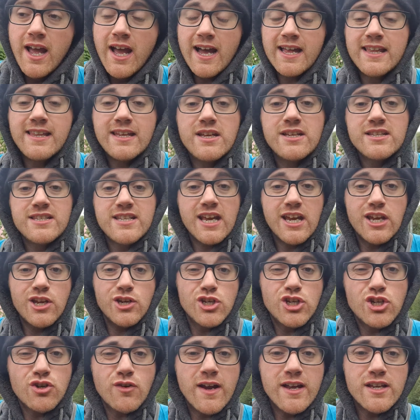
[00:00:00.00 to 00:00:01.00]
and it'll take you
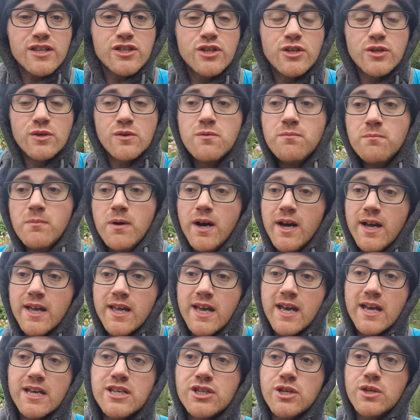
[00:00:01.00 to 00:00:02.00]
straight to
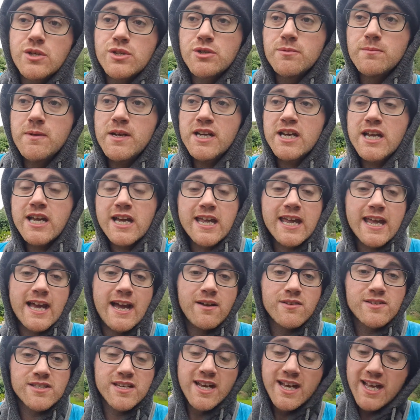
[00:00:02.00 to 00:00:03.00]
my social media
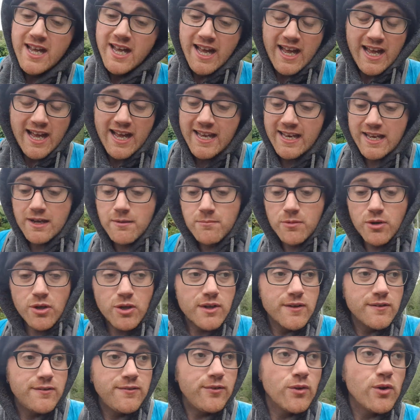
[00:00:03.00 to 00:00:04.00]
account. And I'm
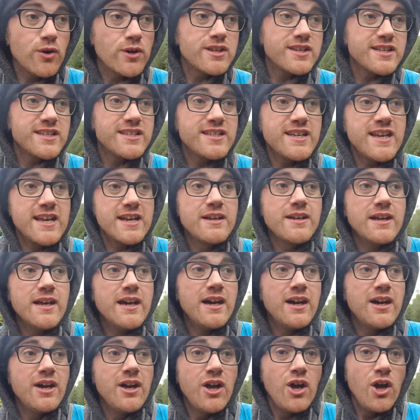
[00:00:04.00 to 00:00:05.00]
looking forward to seeing
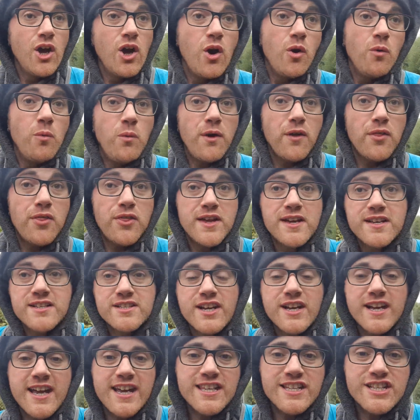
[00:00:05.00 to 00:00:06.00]
what things
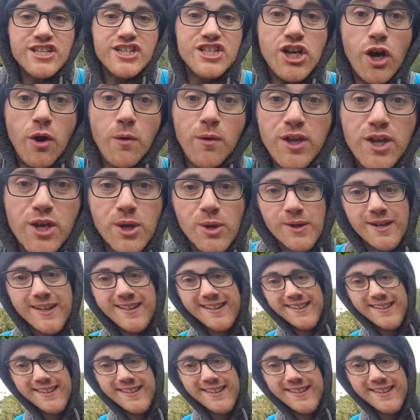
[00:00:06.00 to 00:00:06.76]
I get to show you.